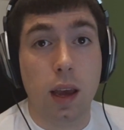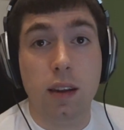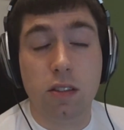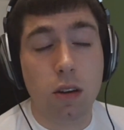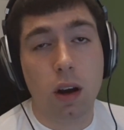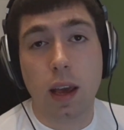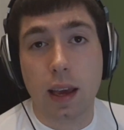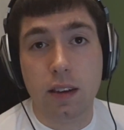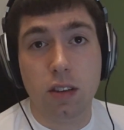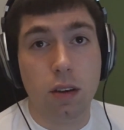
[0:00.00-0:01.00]
It's not a
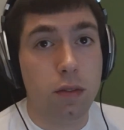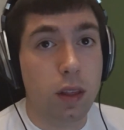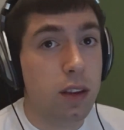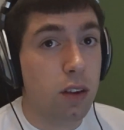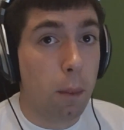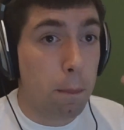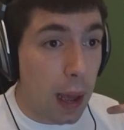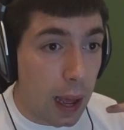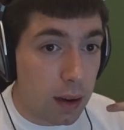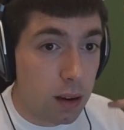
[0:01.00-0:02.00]
case of these are
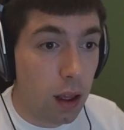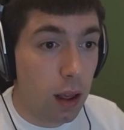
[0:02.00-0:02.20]
bad,